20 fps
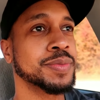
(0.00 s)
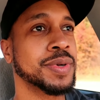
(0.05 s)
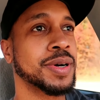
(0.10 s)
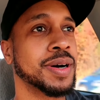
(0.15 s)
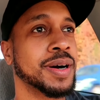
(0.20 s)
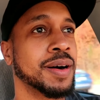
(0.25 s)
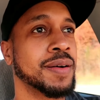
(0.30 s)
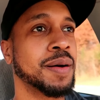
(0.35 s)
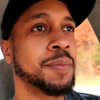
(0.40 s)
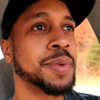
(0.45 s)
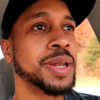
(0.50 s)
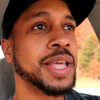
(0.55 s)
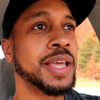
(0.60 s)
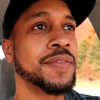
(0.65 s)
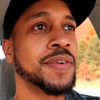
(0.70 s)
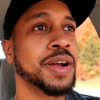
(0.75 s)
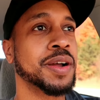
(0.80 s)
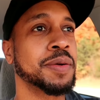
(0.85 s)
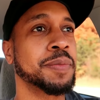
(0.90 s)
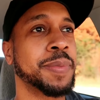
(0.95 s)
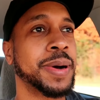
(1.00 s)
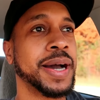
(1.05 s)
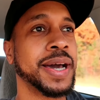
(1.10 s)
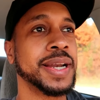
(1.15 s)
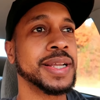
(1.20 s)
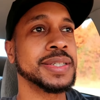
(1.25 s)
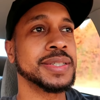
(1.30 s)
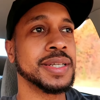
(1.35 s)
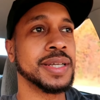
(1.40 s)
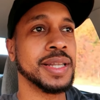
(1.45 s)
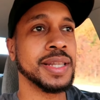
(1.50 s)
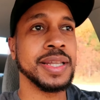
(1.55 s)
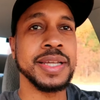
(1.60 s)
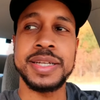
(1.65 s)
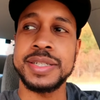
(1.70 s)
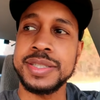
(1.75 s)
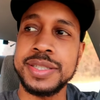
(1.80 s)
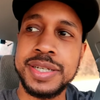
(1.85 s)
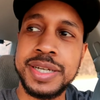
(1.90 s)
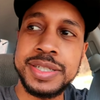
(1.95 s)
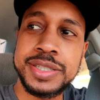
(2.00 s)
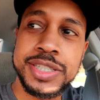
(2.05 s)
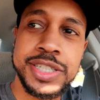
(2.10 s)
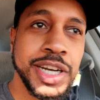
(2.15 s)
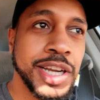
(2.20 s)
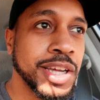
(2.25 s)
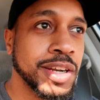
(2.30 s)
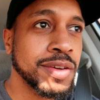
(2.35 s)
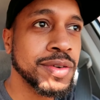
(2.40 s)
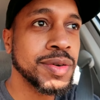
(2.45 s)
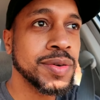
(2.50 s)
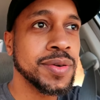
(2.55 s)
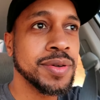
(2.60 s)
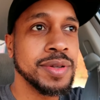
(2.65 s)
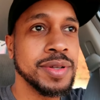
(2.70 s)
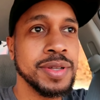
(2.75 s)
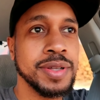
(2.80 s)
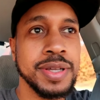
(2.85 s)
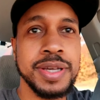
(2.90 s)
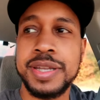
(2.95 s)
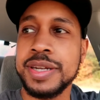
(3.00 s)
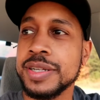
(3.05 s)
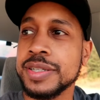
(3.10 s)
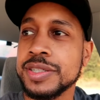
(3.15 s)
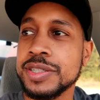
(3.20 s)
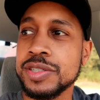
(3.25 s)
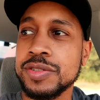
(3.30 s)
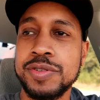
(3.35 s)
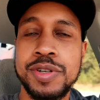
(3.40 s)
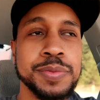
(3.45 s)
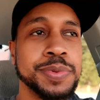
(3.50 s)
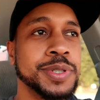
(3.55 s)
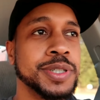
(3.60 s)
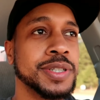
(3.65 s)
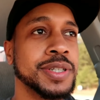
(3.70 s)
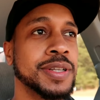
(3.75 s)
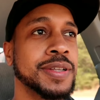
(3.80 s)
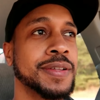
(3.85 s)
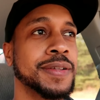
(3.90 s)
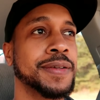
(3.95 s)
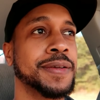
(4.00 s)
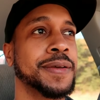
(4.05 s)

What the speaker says: I'm gonna leave everybody's link to their channel in the description.